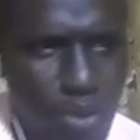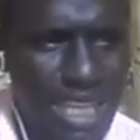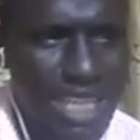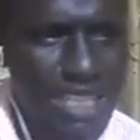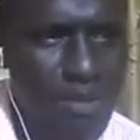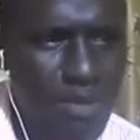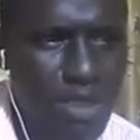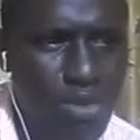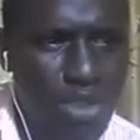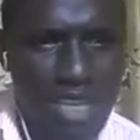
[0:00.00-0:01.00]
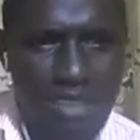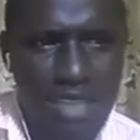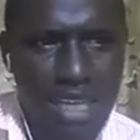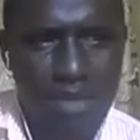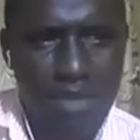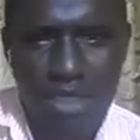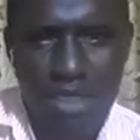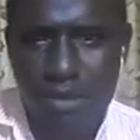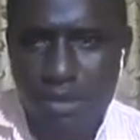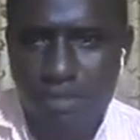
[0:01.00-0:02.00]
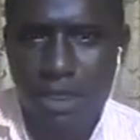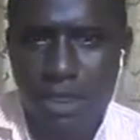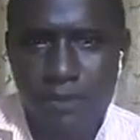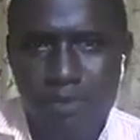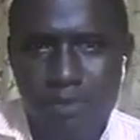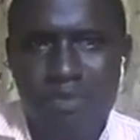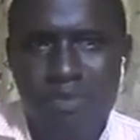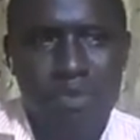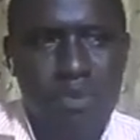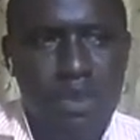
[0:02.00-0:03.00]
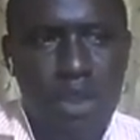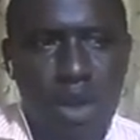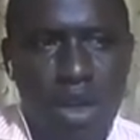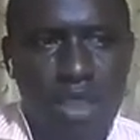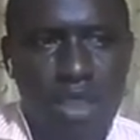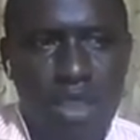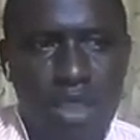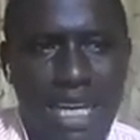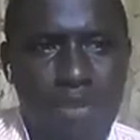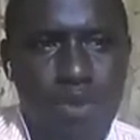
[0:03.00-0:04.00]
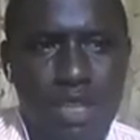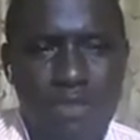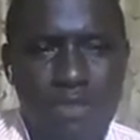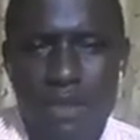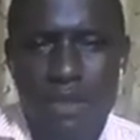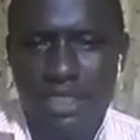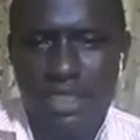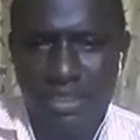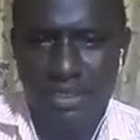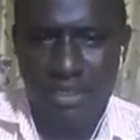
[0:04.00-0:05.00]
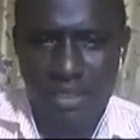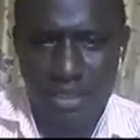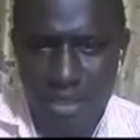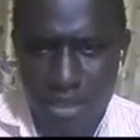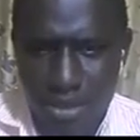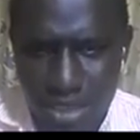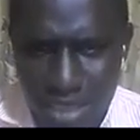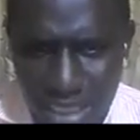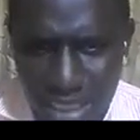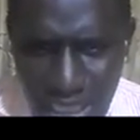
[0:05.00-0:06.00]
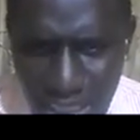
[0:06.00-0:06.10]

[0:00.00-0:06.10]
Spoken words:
I explained to you the last time, is if all the allowable expenditures, these are the allowable